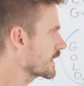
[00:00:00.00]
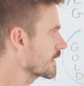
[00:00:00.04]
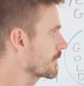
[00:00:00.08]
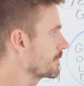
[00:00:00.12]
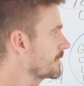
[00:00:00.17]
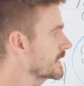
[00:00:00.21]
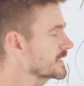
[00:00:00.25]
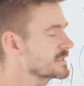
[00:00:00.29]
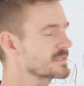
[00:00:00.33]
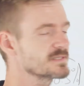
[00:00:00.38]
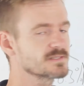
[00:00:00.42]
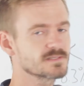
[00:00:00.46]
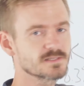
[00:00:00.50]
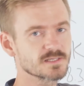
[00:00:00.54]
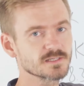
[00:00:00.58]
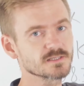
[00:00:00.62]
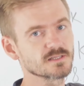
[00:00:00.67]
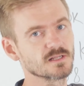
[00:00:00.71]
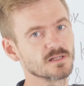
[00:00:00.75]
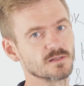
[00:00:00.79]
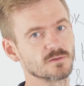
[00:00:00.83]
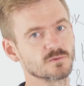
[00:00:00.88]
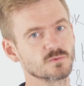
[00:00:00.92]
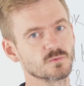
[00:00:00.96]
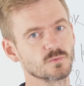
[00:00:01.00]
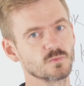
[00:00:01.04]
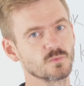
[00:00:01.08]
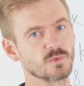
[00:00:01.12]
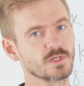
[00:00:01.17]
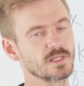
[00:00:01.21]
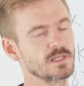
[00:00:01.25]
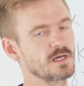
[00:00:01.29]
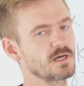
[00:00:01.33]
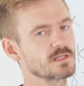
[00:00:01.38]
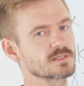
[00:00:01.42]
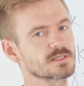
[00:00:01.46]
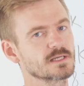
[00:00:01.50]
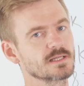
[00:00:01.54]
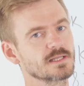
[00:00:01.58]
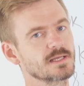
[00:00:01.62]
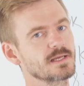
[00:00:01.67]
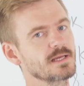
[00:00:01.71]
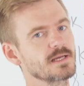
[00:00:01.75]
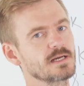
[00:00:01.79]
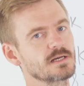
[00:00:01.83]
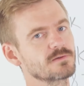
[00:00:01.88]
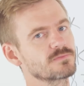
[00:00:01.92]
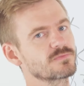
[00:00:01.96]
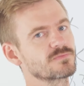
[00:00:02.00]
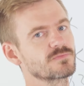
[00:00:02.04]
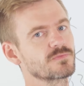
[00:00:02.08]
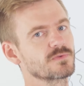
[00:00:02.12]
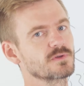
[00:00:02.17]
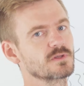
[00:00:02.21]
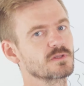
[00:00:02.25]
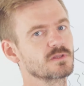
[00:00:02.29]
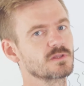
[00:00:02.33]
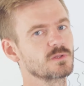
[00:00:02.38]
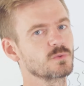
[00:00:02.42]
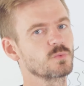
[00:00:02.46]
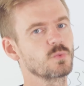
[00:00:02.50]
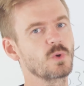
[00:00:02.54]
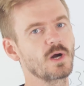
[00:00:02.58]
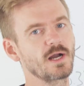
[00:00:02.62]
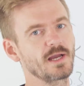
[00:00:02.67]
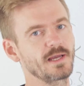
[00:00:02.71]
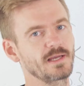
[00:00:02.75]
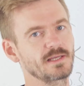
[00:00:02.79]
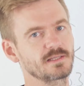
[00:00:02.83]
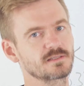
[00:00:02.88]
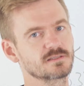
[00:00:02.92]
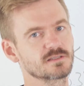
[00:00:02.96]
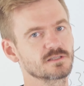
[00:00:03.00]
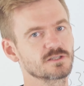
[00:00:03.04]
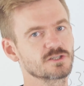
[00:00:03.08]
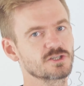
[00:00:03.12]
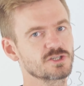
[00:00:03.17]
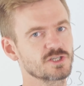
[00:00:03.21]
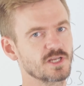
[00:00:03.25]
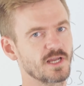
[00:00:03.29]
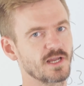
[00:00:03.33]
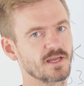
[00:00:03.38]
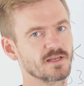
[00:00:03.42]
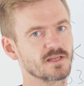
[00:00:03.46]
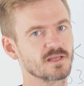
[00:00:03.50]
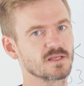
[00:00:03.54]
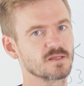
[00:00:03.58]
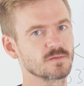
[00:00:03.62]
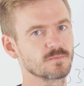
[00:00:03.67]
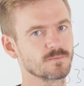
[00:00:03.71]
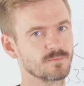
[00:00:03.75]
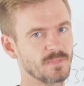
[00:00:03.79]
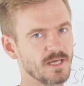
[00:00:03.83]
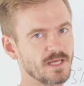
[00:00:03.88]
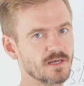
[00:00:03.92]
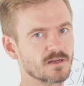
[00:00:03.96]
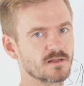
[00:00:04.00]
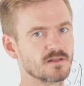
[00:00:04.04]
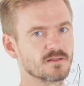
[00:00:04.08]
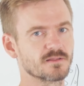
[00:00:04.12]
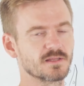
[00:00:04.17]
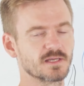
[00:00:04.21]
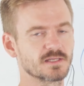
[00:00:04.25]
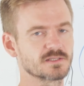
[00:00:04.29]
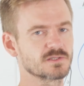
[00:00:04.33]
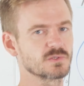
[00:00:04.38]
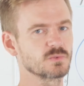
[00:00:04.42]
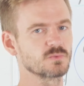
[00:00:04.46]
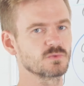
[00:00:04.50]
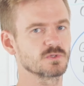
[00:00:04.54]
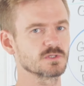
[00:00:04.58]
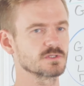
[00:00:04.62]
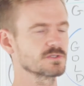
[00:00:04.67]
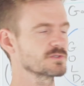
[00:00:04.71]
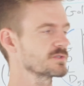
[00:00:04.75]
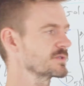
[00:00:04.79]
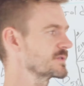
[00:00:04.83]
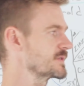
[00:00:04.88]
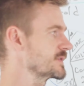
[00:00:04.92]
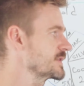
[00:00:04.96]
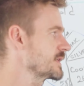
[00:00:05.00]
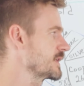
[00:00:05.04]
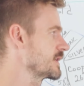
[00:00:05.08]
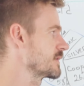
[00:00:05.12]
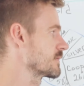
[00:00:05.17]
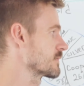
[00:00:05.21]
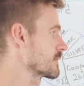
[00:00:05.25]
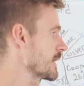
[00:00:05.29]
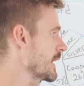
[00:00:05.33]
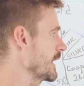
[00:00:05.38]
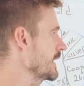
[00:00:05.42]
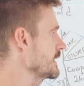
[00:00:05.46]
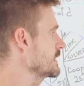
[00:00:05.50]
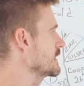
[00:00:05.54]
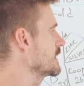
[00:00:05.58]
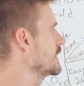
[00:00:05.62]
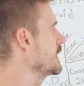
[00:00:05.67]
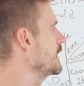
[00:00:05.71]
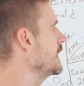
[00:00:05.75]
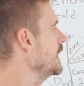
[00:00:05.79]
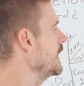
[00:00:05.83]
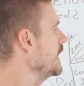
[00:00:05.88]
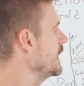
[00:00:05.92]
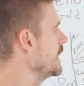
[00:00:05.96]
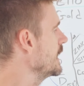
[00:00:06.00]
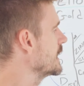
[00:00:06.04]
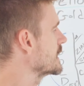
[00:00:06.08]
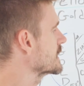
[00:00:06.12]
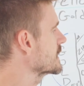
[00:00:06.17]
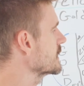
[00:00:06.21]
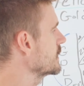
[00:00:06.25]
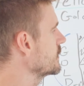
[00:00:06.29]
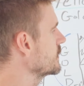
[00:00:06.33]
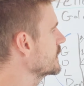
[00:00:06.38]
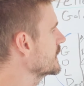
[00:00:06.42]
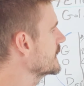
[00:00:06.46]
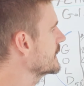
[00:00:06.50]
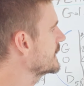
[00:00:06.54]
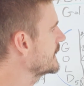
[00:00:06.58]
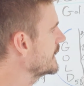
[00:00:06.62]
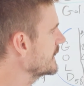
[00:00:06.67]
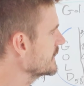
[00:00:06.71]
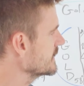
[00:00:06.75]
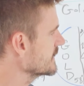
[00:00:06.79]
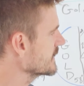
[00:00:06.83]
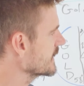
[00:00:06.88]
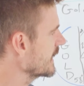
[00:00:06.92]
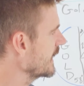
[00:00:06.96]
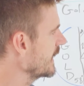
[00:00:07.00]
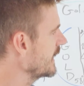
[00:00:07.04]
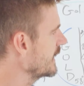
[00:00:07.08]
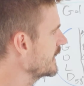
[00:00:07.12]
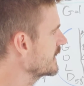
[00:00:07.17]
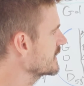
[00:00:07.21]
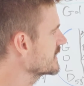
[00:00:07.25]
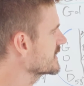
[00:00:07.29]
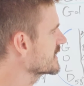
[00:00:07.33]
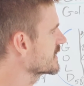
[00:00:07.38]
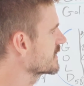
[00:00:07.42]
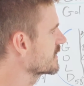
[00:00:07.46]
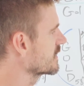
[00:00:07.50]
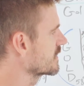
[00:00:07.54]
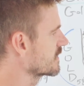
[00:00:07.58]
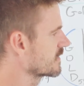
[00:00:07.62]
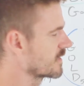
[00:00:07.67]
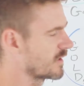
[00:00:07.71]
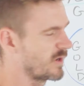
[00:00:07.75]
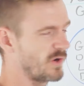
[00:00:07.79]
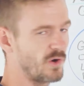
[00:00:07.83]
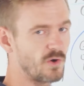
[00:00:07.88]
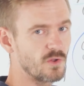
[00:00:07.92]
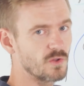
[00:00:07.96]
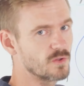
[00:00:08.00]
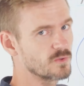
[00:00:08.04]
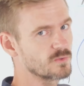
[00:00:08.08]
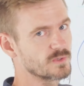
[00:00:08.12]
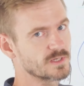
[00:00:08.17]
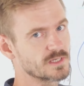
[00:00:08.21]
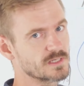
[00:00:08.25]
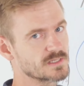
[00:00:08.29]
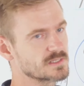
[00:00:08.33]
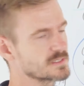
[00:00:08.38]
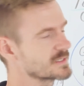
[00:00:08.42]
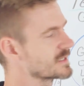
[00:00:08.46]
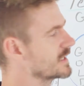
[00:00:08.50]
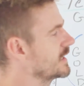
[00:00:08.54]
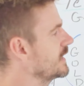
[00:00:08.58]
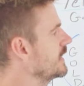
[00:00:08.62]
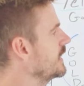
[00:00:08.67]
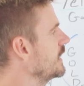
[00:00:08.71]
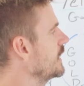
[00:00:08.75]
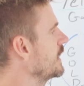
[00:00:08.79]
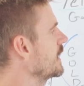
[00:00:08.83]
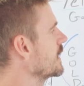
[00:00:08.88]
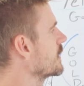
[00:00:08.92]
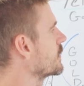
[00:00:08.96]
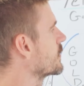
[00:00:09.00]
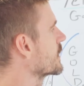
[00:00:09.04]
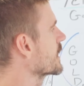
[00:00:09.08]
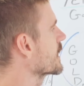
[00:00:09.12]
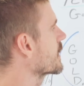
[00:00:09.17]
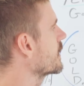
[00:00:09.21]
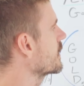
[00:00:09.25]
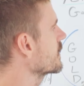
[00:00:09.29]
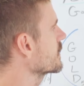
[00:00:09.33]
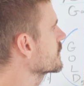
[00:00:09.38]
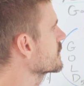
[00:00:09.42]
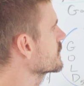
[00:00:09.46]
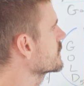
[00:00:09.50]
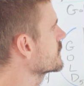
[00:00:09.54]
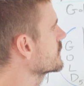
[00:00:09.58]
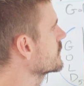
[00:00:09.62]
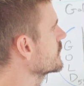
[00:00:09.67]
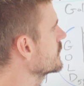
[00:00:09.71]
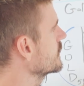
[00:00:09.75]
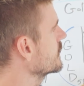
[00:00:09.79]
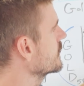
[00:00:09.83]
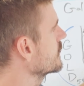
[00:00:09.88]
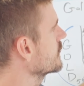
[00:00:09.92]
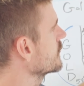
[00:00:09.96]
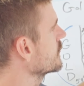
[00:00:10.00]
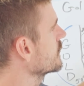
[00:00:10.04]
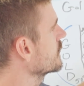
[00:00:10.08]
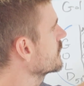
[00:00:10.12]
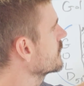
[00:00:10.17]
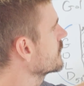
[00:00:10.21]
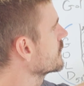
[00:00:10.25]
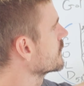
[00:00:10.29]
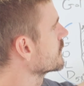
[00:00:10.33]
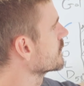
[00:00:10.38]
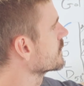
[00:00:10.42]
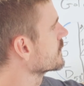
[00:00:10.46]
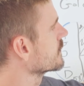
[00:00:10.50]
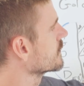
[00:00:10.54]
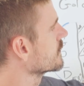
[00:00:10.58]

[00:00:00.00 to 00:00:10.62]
But still, we're not going to have the white shiny metal that you want to see, right? So in this case, always, we're going to